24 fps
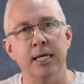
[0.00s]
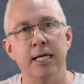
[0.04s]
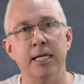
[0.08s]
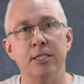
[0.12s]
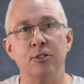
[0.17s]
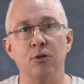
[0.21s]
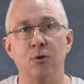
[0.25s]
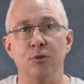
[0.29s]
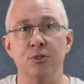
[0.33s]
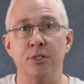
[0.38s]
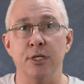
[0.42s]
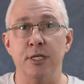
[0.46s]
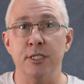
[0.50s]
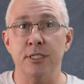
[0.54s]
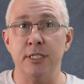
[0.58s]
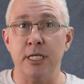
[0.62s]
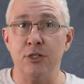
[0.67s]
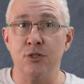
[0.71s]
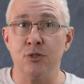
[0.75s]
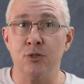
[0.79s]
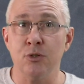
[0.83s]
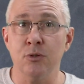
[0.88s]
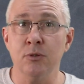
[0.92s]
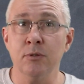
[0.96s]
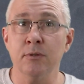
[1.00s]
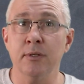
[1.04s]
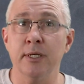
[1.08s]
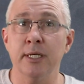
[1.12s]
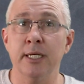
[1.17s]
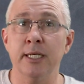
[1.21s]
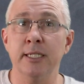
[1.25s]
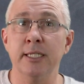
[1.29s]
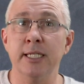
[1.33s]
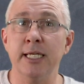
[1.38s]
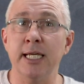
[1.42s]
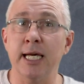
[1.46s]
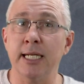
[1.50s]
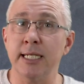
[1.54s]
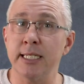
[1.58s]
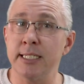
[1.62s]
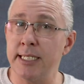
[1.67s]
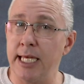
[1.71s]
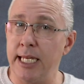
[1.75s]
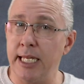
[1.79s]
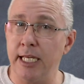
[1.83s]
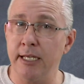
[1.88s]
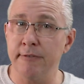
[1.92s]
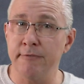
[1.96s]
It's also essential in the
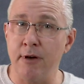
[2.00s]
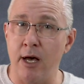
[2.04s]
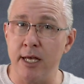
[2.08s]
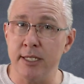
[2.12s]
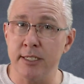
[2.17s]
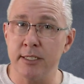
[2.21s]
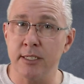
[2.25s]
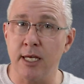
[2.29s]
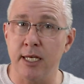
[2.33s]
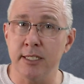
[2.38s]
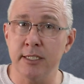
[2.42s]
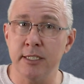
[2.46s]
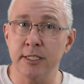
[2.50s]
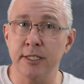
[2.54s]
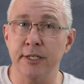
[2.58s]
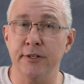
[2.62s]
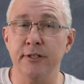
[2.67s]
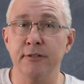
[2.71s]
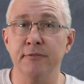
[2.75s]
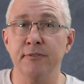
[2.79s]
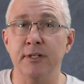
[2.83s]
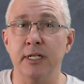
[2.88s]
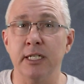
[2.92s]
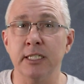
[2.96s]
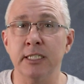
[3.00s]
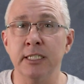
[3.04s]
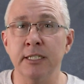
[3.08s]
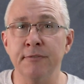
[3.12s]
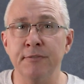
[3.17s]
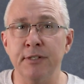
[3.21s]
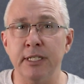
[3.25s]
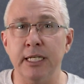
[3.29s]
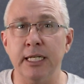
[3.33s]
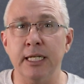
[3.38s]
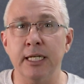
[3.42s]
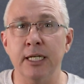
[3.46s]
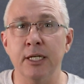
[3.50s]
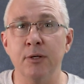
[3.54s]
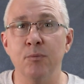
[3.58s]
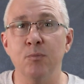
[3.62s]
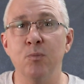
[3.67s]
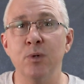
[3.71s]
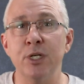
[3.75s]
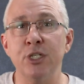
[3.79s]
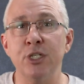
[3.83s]
understanding of Einstein's theory of relativity, in